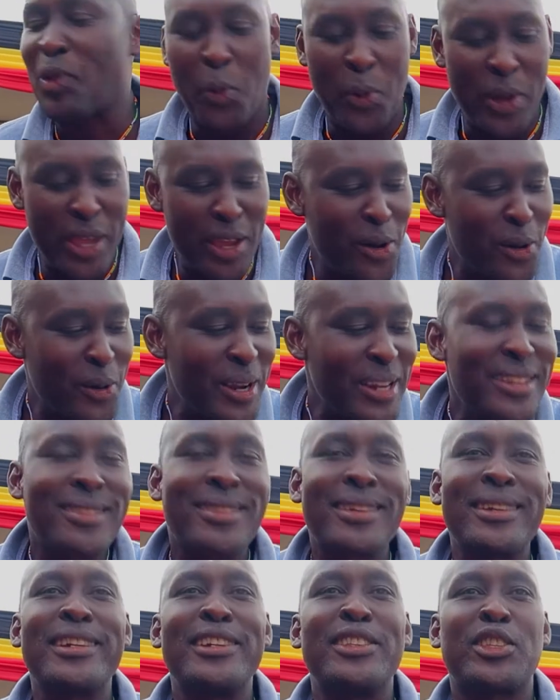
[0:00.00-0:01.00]
We already
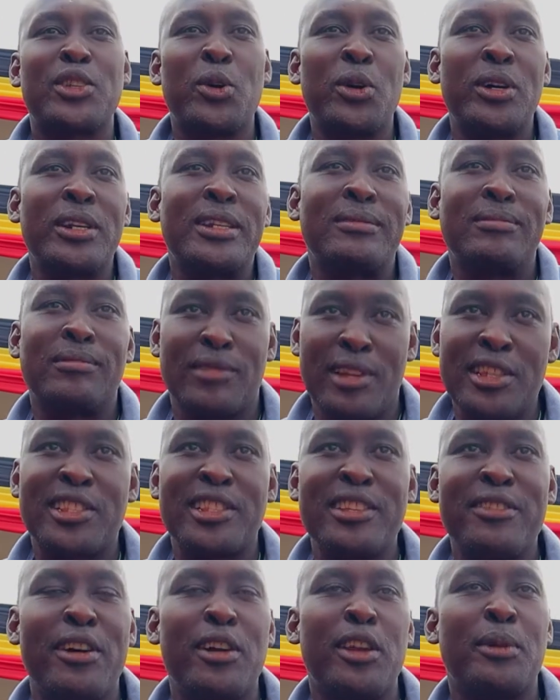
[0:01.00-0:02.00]
think it's good, let's
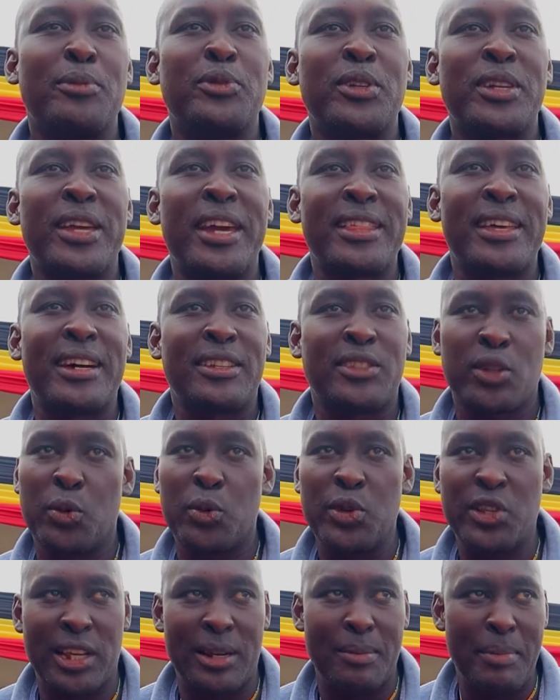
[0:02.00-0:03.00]
develop together, so
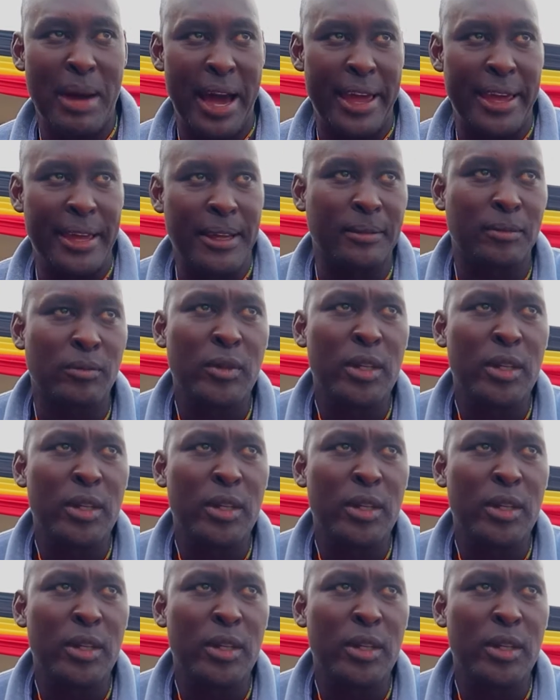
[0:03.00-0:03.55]
we shall buy.